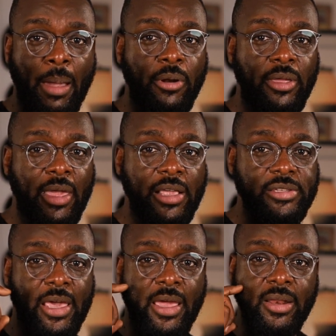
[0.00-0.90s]
I'm gonna
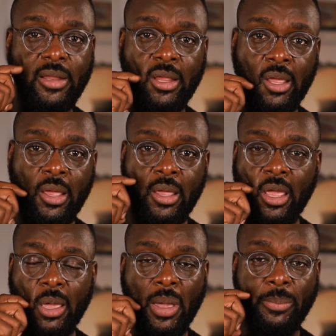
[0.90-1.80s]
catch that.
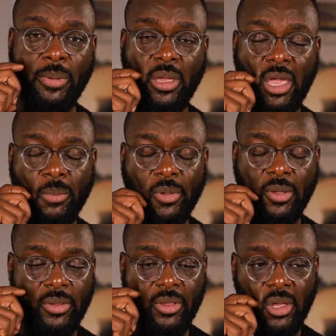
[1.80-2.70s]
It
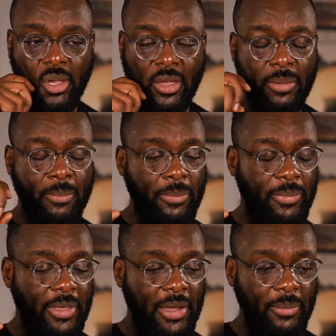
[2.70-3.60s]
might
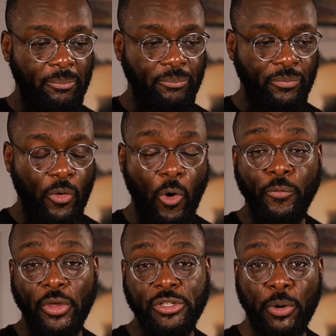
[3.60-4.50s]
be
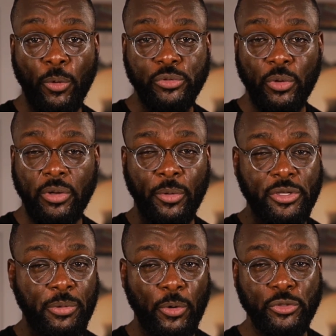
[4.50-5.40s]
overexposed or
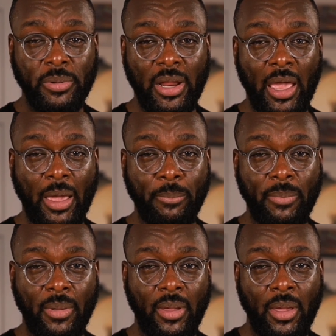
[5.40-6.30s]
underexposed, but
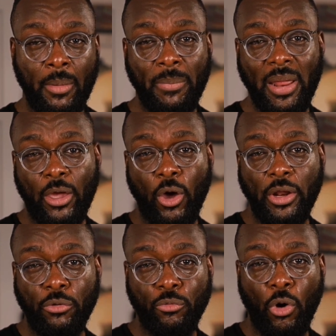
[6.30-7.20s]
I caught
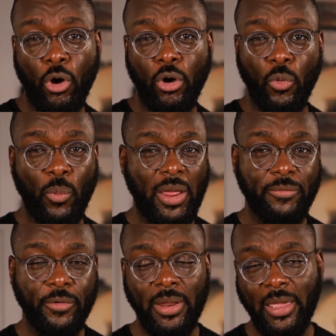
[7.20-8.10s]
it in RAW or
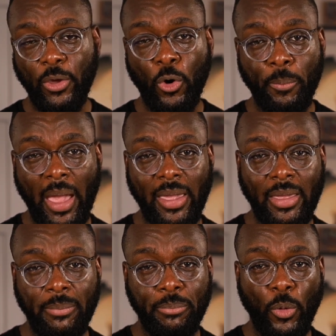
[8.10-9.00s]
whatever, and I can go
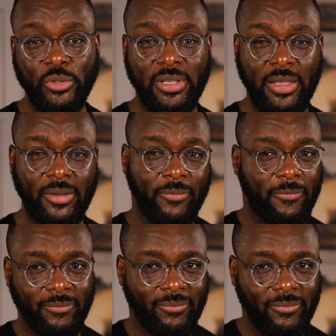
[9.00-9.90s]
back in post and
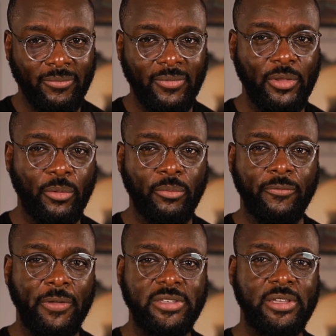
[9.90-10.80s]

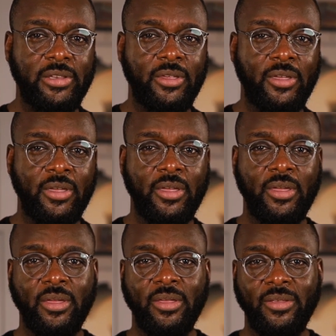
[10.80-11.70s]
fix it.
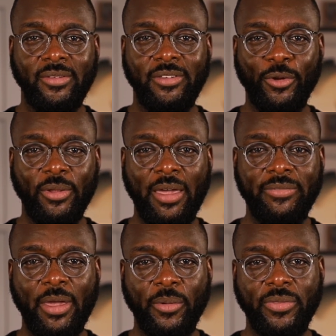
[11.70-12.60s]
You don't
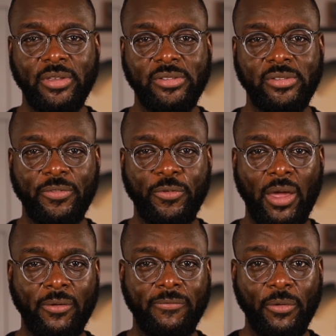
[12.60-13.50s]
have that with this. If
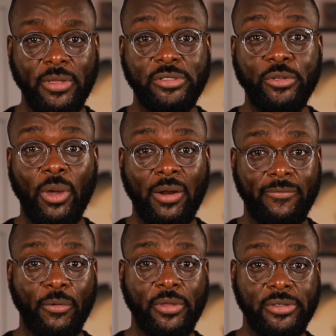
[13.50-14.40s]
you're out of focus, you're out of
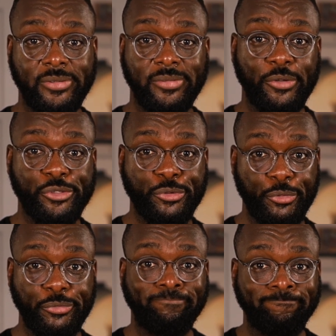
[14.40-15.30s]
focus. You're
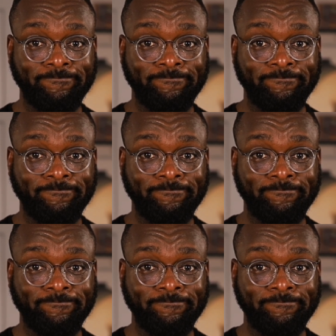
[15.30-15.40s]
screwed.